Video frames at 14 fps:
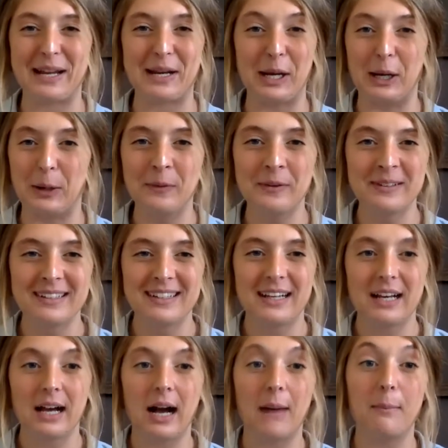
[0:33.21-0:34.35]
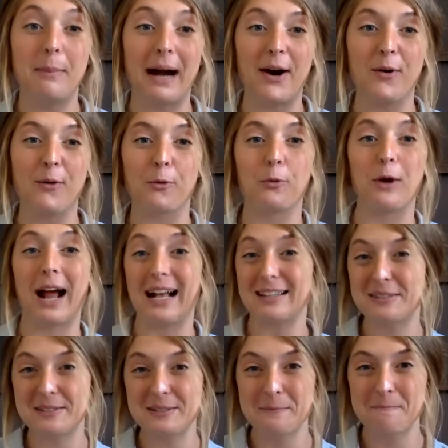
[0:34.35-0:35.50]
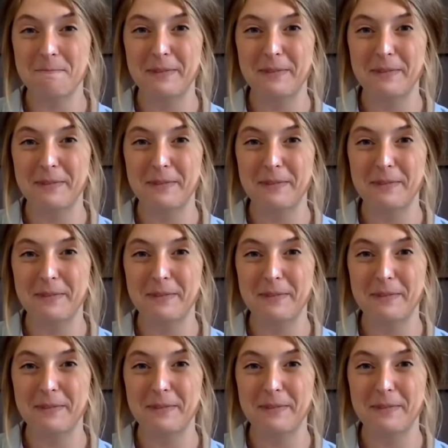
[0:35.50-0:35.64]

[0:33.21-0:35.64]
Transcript: know, about rest.